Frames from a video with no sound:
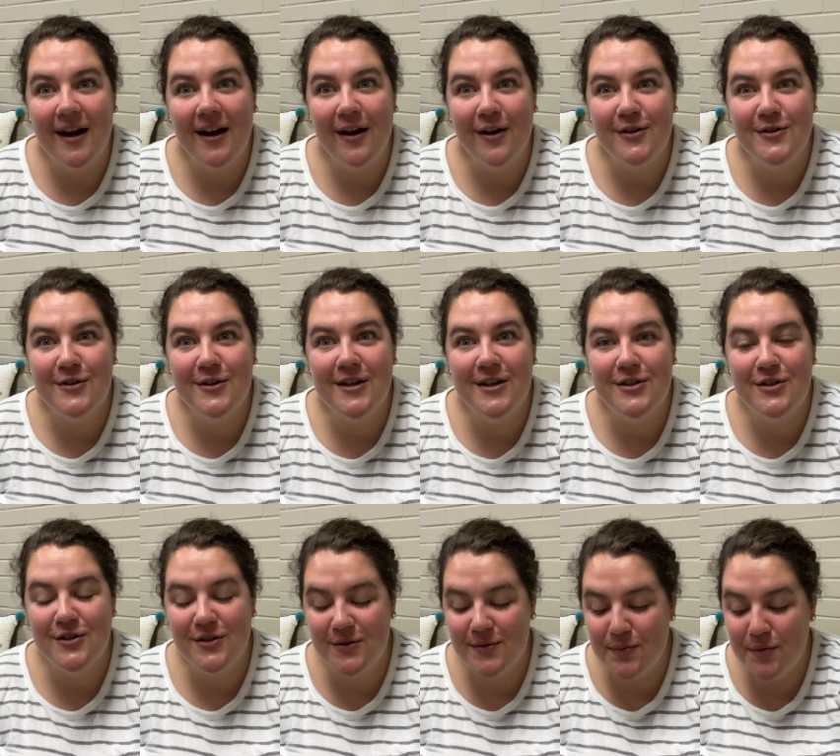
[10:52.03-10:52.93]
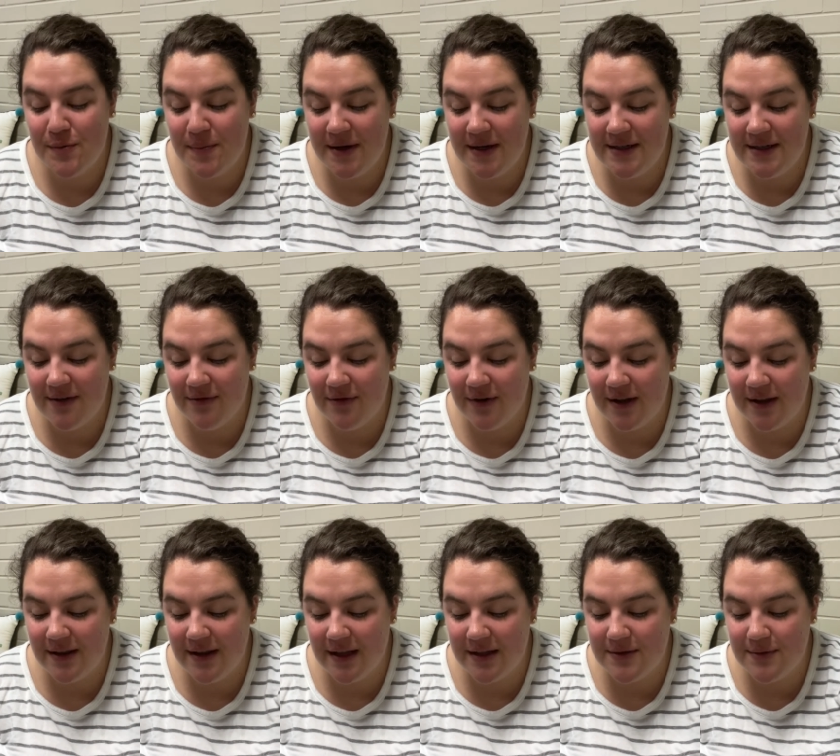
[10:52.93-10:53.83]
Our traditions will be different.
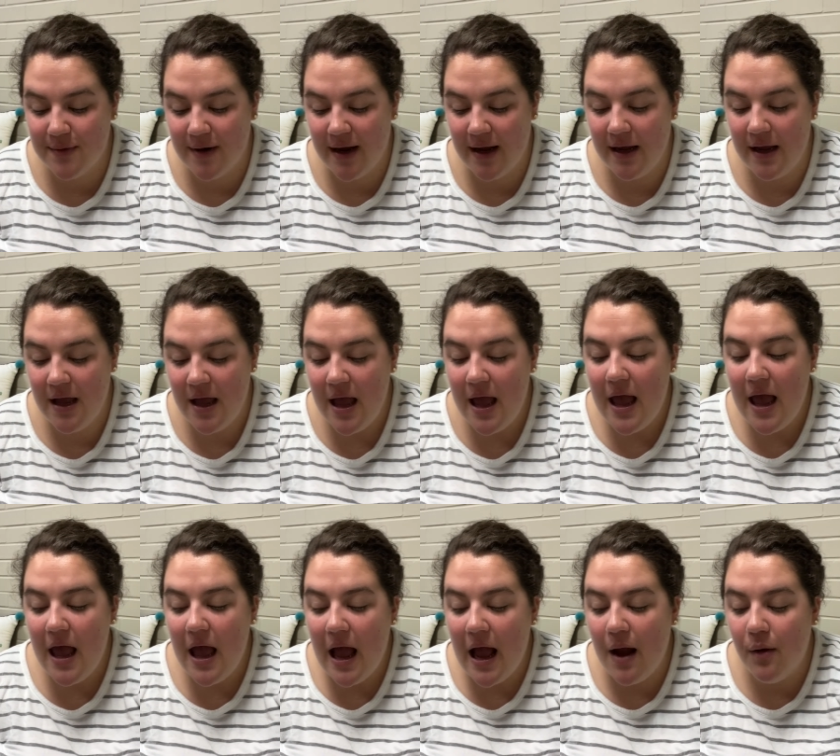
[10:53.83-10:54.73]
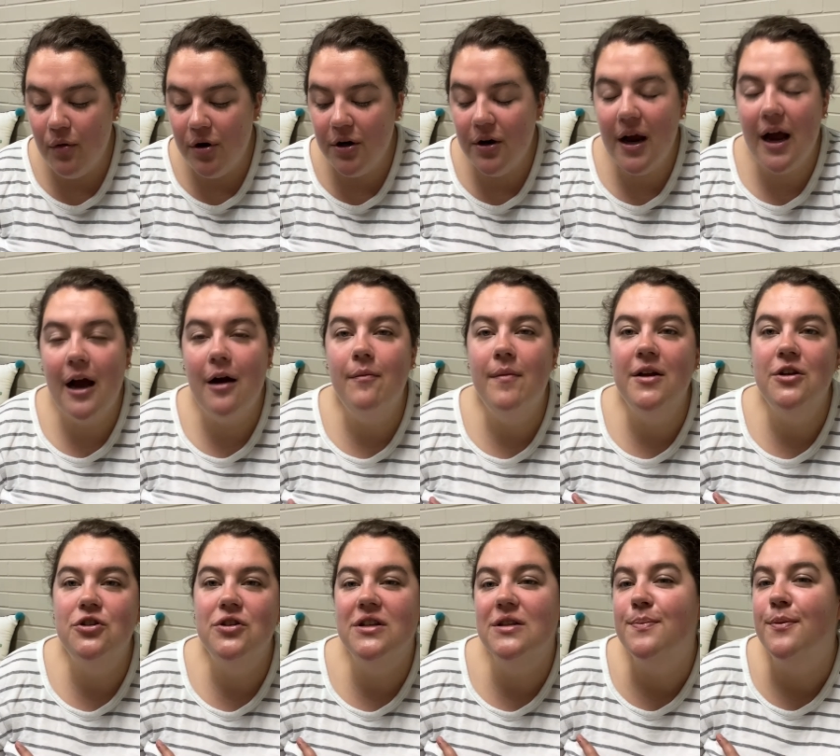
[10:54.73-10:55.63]
That's right. I wonder how much
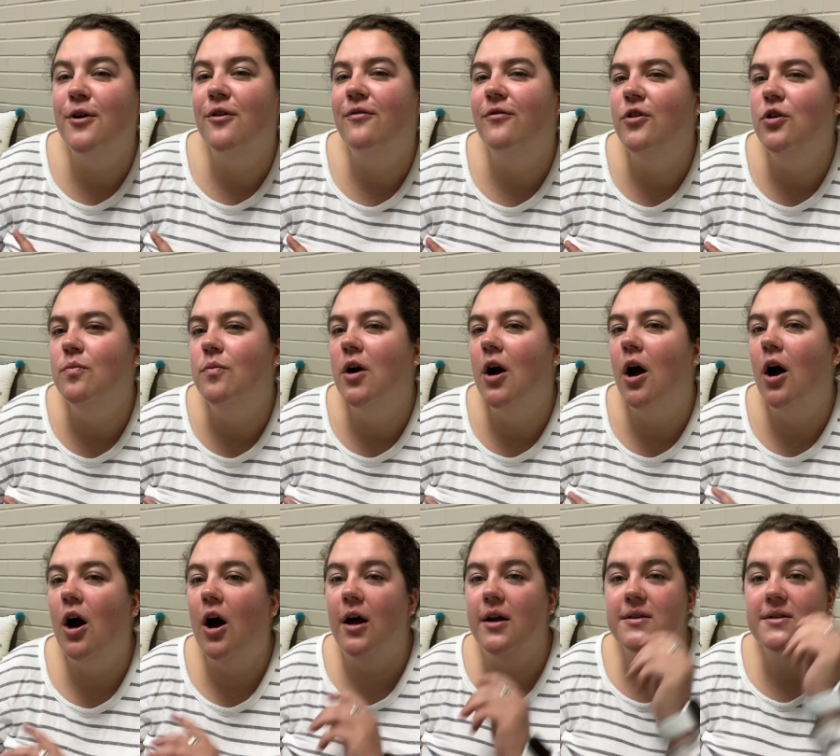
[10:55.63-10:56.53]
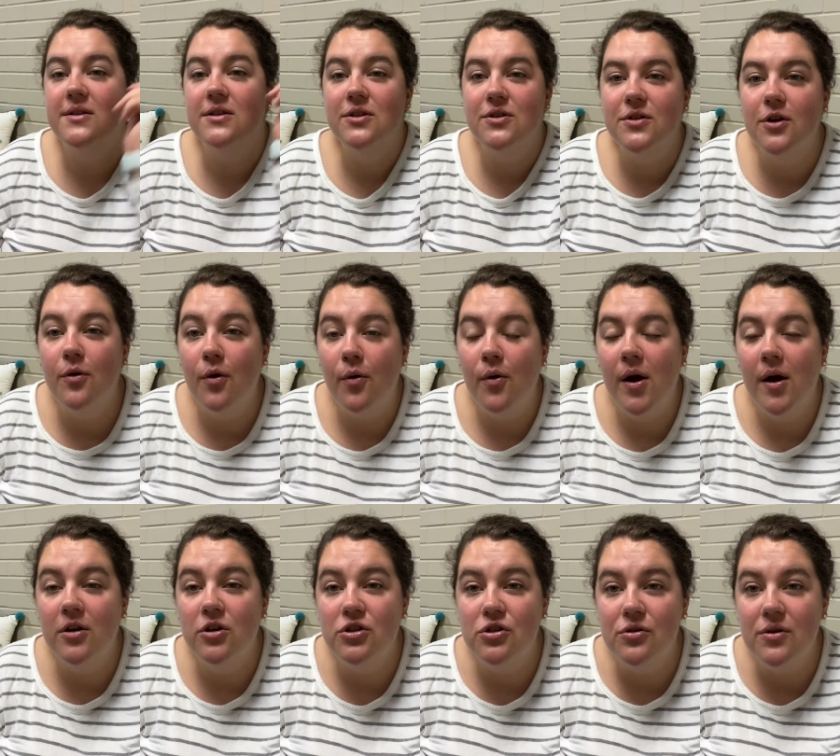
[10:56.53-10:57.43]
this perfume cost. So
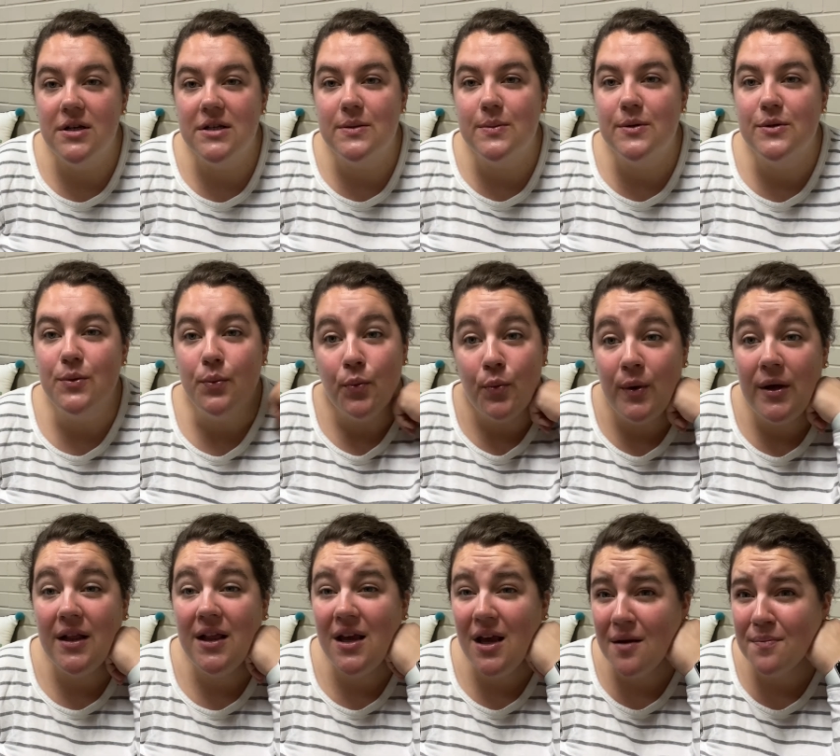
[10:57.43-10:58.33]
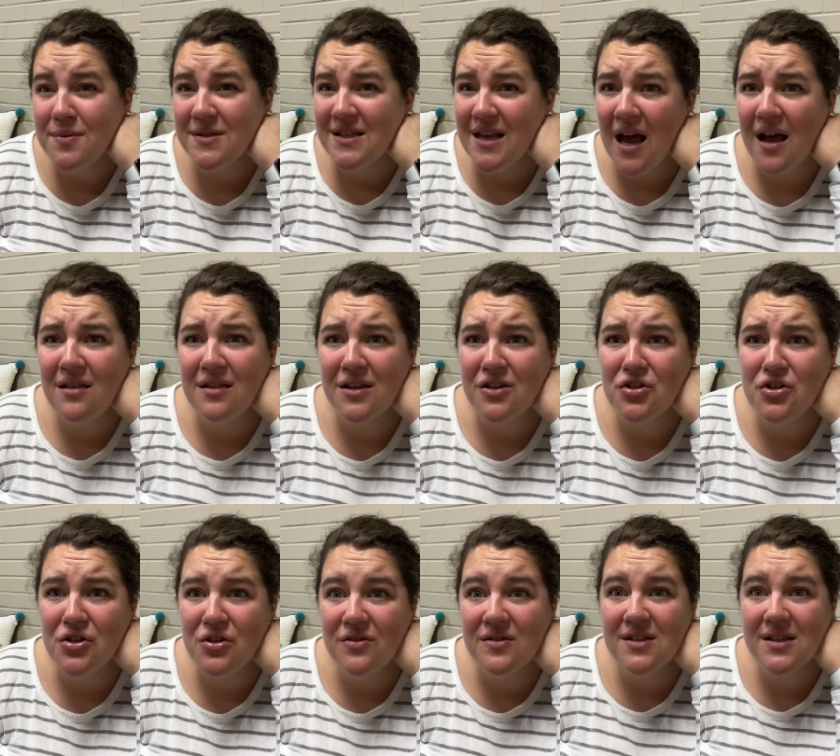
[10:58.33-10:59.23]
Judas was really upset that
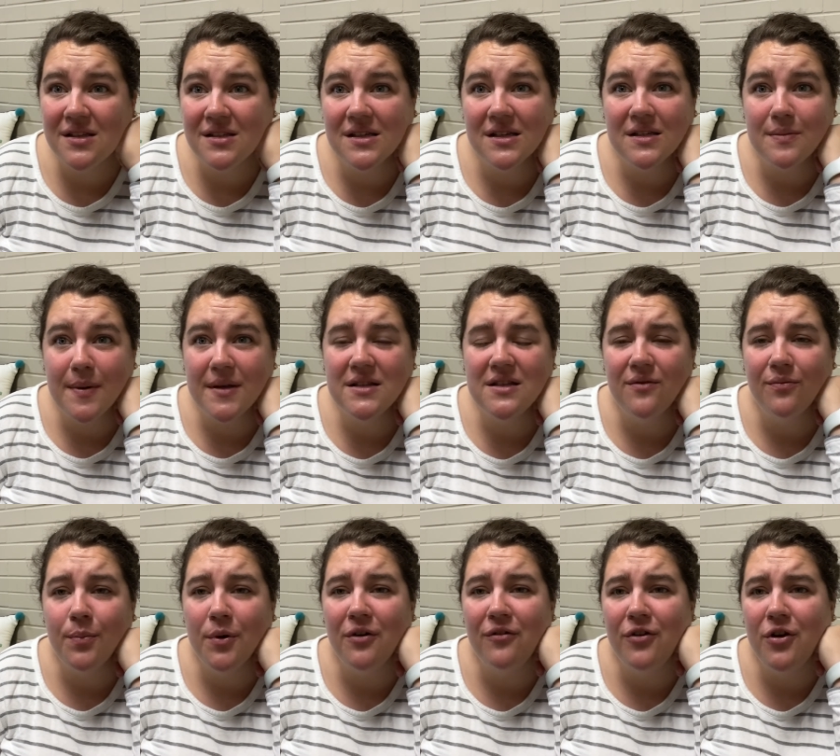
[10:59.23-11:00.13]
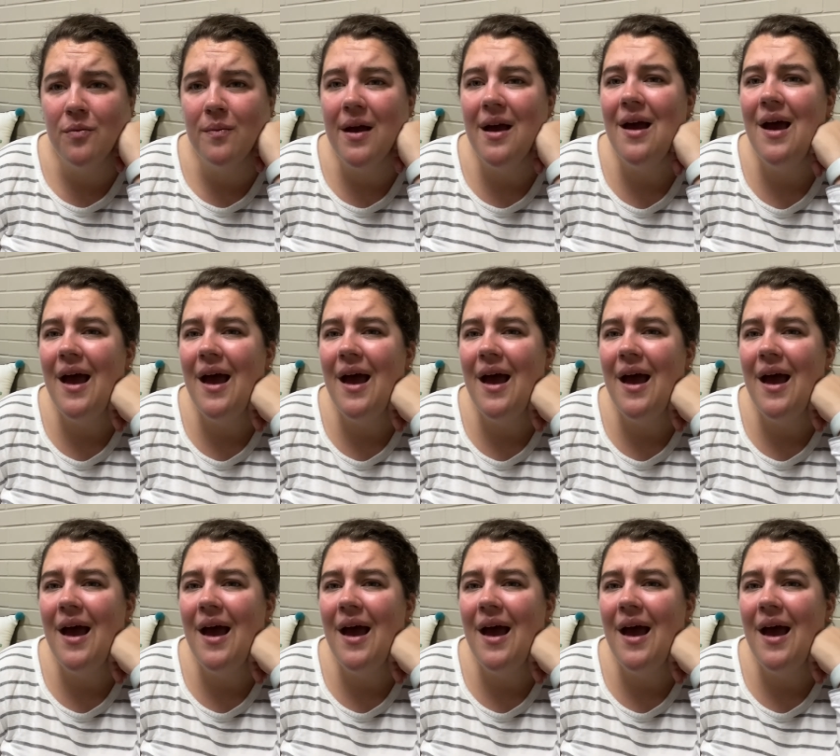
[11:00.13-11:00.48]
she used this expensive perfume.